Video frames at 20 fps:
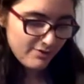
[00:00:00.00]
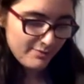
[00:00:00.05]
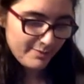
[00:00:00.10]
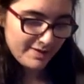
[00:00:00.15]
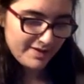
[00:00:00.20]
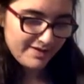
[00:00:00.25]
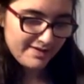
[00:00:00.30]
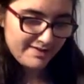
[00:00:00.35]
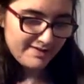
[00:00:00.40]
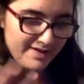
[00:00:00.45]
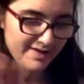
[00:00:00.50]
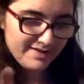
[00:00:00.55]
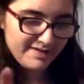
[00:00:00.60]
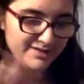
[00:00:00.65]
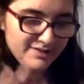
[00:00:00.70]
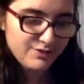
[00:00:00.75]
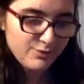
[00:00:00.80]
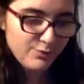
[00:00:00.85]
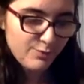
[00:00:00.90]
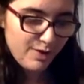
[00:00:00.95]
I need to watch
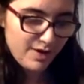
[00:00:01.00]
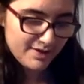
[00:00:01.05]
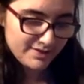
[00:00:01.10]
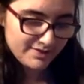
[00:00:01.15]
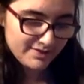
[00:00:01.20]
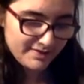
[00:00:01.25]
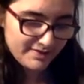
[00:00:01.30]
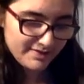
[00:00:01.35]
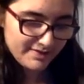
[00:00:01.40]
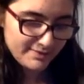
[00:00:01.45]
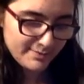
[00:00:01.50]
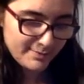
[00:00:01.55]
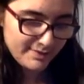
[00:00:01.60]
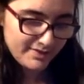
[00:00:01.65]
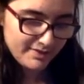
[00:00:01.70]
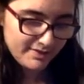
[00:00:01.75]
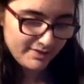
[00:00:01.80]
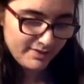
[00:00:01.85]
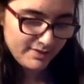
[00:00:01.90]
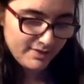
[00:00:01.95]
this, but
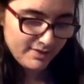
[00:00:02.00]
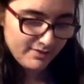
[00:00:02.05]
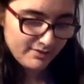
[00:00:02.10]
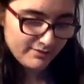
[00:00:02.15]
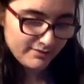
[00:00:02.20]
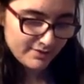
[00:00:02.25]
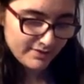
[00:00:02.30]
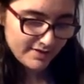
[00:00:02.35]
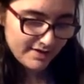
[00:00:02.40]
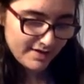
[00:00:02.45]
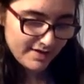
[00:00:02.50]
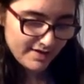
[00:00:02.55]
for now,